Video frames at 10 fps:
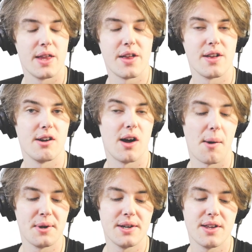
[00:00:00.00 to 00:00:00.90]
Now, there, I
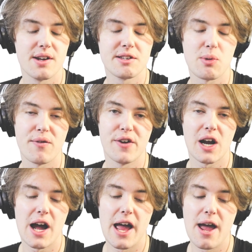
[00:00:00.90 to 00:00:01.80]
mean, there's one thing
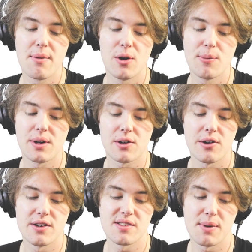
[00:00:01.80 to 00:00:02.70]
I am a little bit
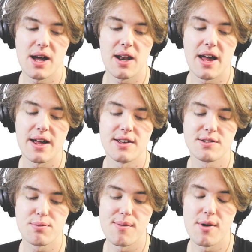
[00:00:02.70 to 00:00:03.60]
curious about, like
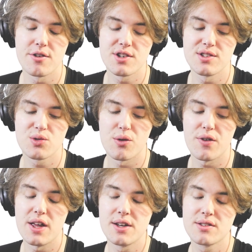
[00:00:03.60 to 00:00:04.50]
his promotions with
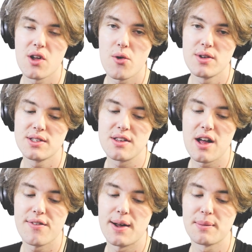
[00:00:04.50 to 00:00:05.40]
EXO and
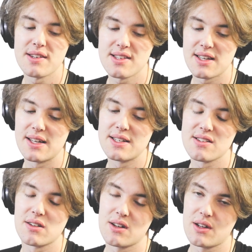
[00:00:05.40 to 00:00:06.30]
stuff. I'm guessing he's
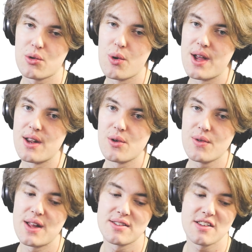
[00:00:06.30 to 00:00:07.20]
not going to quit and all
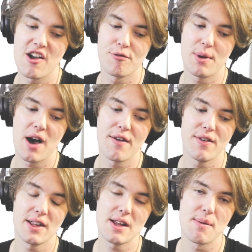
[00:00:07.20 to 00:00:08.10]
that stuff, but I
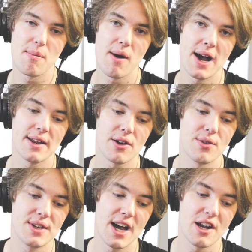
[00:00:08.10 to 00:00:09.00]
think it might
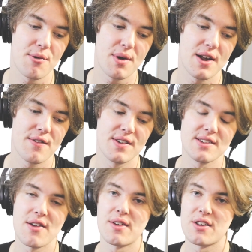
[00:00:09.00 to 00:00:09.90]
go down a bit if he's
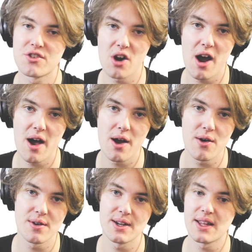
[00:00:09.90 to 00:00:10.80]
having a
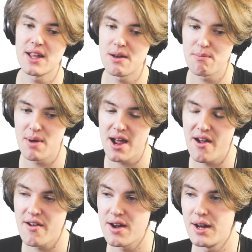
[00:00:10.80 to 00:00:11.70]
child and getting
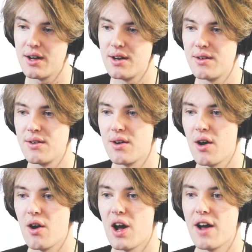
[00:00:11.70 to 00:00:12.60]
married. You
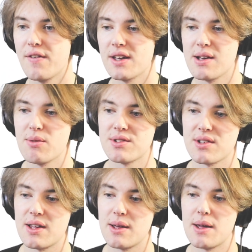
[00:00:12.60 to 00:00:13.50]
know, I think he wants
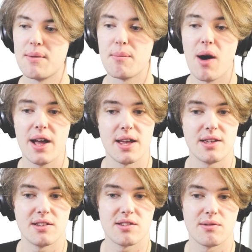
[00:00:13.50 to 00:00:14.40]
to, it, might, his